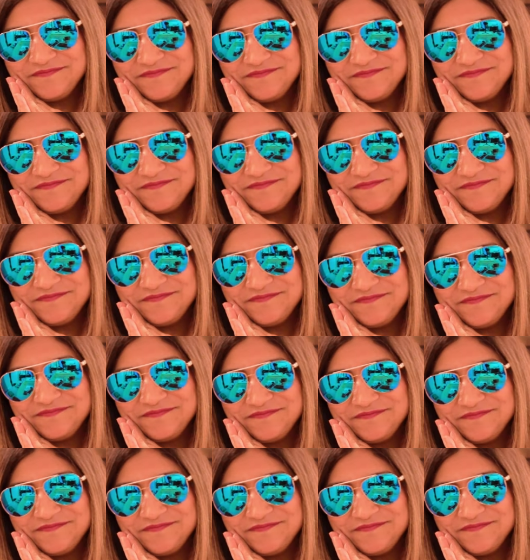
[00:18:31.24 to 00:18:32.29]

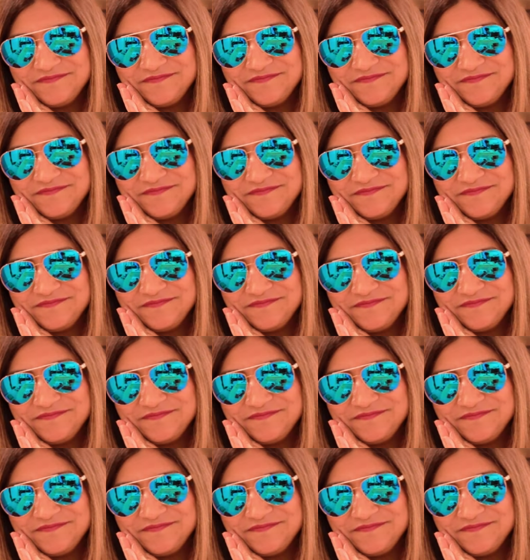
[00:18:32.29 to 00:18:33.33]

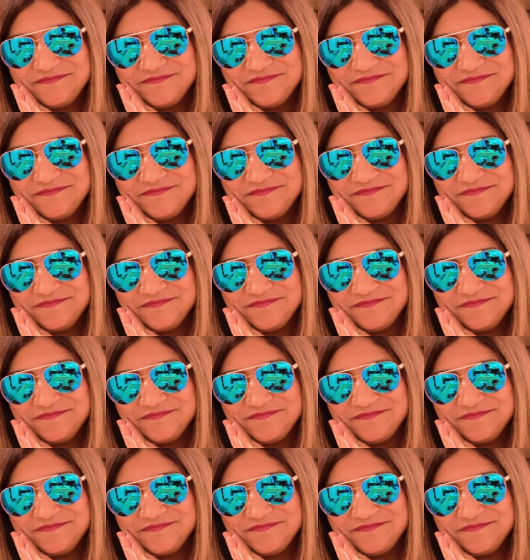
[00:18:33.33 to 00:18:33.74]
No one is speaking in this clip.